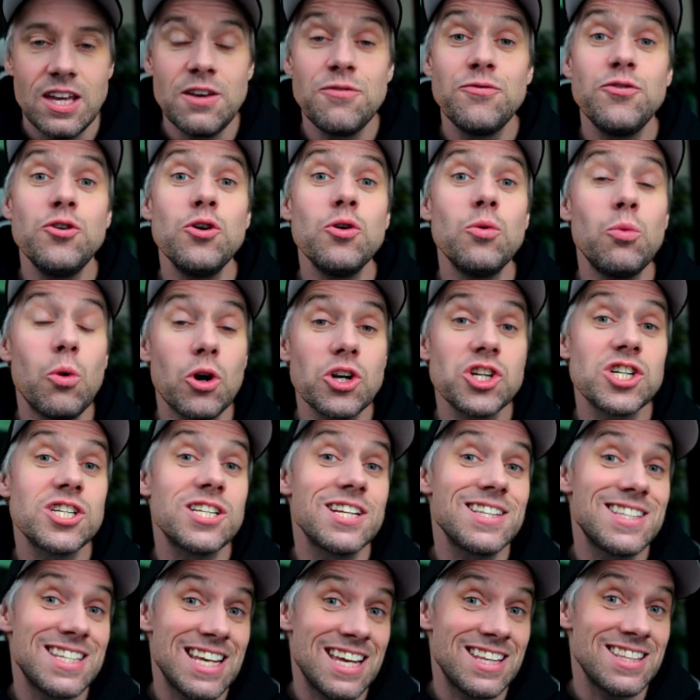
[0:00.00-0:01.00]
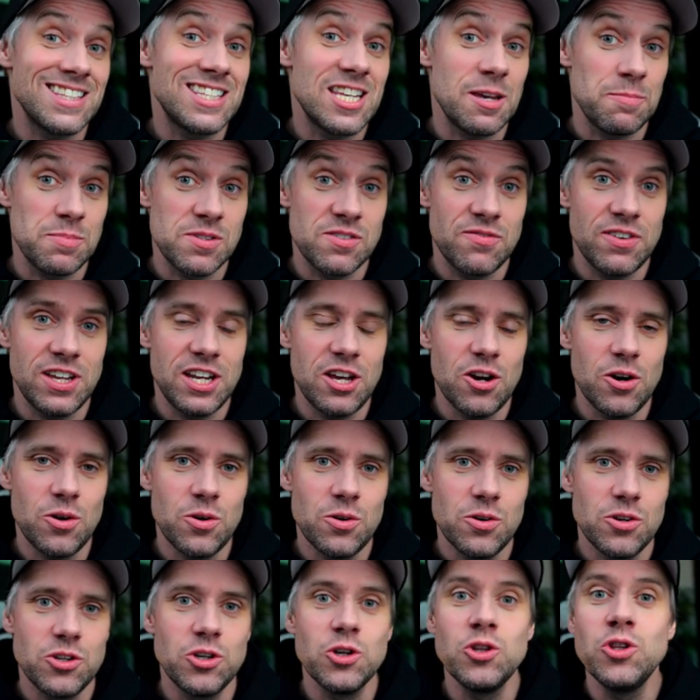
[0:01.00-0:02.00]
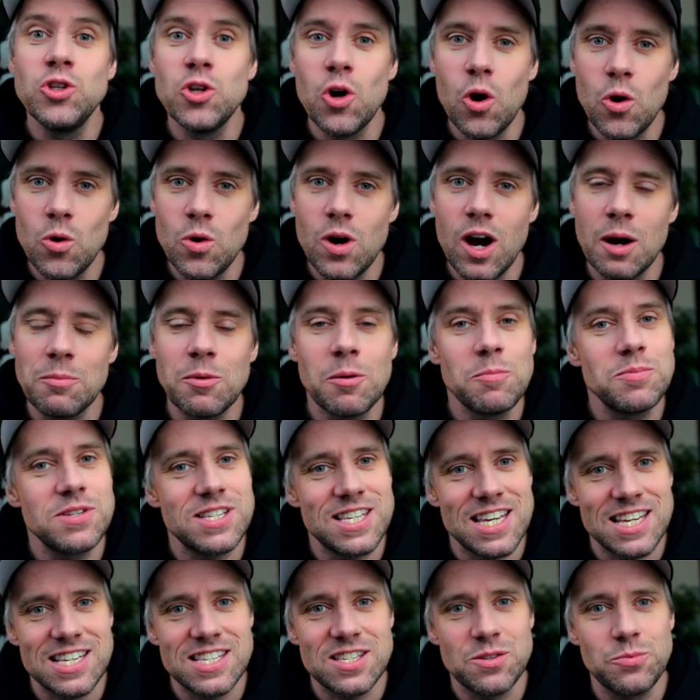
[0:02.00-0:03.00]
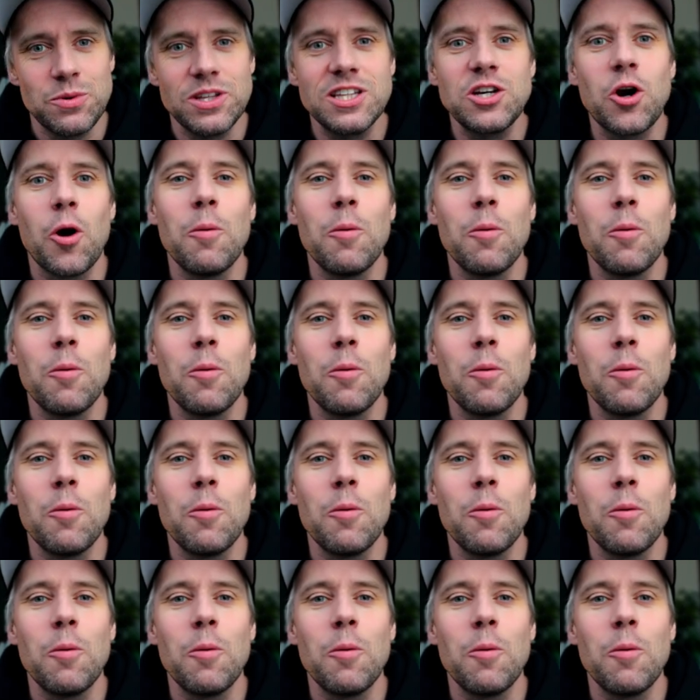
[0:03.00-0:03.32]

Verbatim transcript: If you watched the 10 tips video, you know I'm obsessed with